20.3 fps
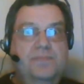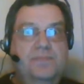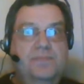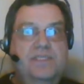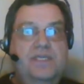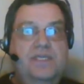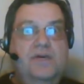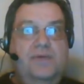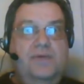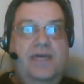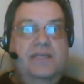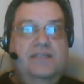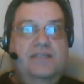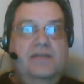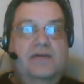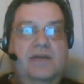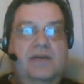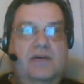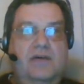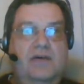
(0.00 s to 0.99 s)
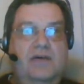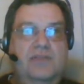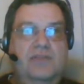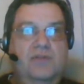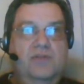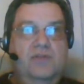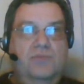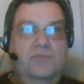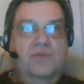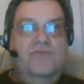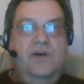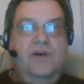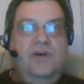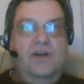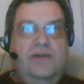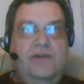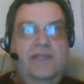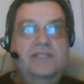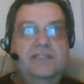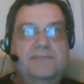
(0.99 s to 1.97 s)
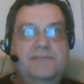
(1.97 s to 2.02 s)
So yes, I, I do
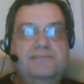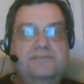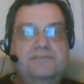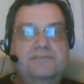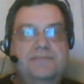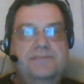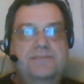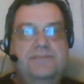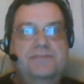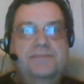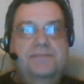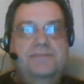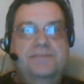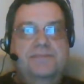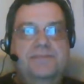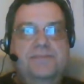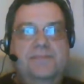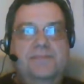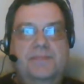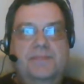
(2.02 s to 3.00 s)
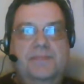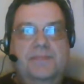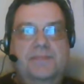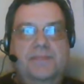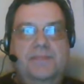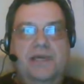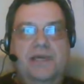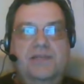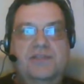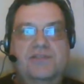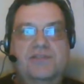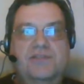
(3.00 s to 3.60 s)
prefer it as